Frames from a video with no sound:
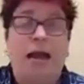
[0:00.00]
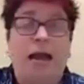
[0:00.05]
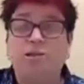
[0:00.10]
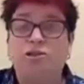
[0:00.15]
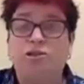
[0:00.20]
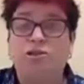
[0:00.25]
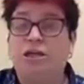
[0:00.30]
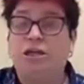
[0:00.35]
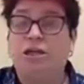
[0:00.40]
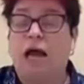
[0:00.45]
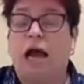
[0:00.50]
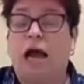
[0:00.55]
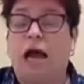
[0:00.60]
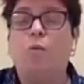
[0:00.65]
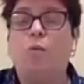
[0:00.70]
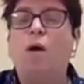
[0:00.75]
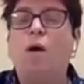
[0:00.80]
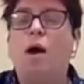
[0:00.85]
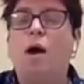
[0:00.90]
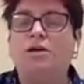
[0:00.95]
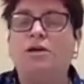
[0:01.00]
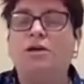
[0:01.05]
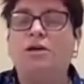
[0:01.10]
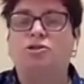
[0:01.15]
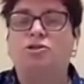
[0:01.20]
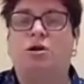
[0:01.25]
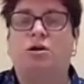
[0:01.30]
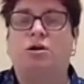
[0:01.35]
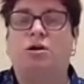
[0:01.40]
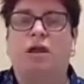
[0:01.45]
And I
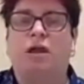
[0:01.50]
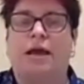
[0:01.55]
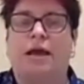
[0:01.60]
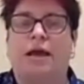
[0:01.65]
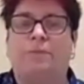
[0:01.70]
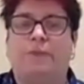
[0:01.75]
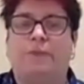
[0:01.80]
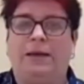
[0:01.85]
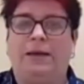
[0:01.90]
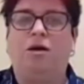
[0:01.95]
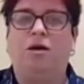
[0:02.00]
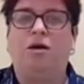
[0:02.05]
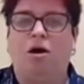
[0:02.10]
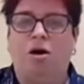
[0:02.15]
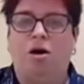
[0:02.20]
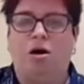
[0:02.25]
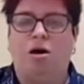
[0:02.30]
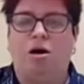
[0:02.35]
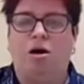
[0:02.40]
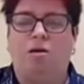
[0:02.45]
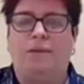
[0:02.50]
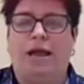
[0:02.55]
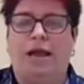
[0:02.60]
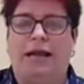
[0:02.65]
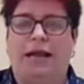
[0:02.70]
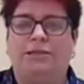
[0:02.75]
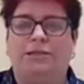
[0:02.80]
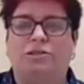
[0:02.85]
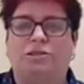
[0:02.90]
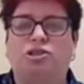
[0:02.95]
watched her like be calm
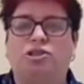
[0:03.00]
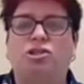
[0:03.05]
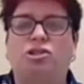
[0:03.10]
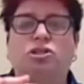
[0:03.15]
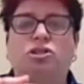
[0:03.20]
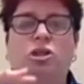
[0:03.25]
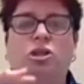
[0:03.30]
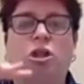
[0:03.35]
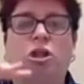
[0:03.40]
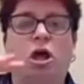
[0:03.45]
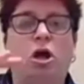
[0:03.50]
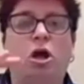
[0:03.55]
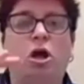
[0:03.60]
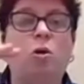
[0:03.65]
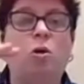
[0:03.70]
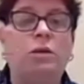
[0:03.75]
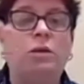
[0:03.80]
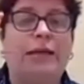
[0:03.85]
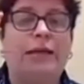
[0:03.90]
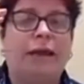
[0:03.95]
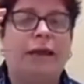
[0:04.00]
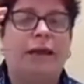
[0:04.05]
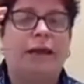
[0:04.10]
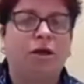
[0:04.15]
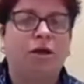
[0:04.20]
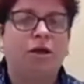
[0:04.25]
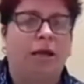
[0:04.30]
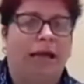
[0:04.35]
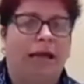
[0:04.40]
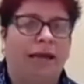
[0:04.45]
and slowly
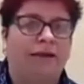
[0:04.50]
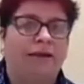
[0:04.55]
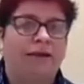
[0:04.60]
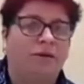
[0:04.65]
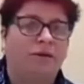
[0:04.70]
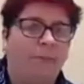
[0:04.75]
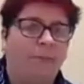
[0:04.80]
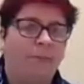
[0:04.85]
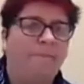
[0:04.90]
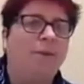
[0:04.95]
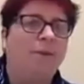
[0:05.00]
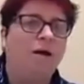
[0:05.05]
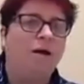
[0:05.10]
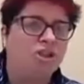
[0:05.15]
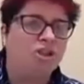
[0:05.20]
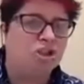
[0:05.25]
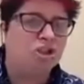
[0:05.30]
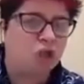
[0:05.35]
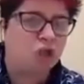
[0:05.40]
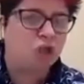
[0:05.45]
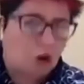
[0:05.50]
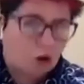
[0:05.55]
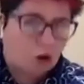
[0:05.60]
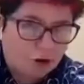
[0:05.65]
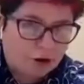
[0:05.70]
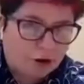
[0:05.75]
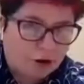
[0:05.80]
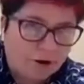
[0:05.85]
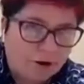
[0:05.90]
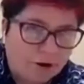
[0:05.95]
get berserk